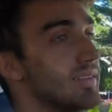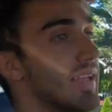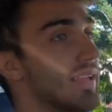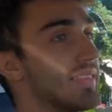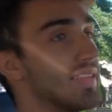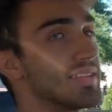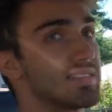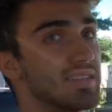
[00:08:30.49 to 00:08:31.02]

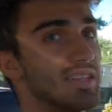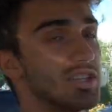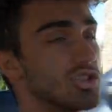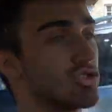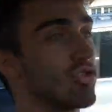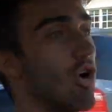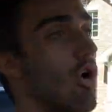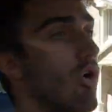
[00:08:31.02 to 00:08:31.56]
that this
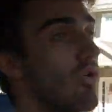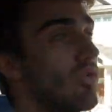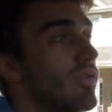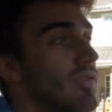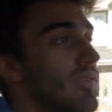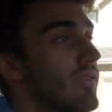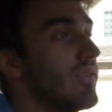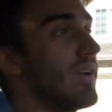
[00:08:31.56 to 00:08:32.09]
thing
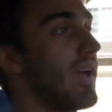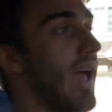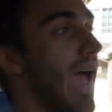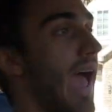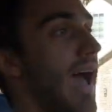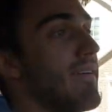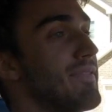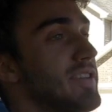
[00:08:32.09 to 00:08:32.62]
drove
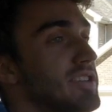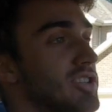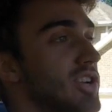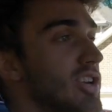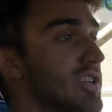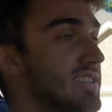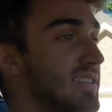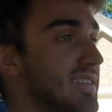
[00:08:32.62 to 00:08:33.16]
half as
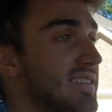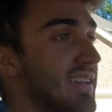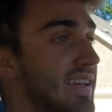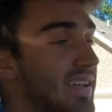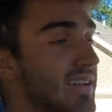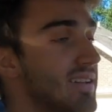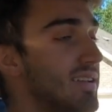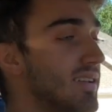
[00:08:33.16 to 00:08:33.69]
good as it
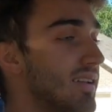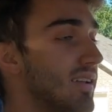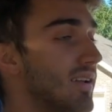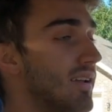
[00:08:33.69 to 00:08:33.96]
did,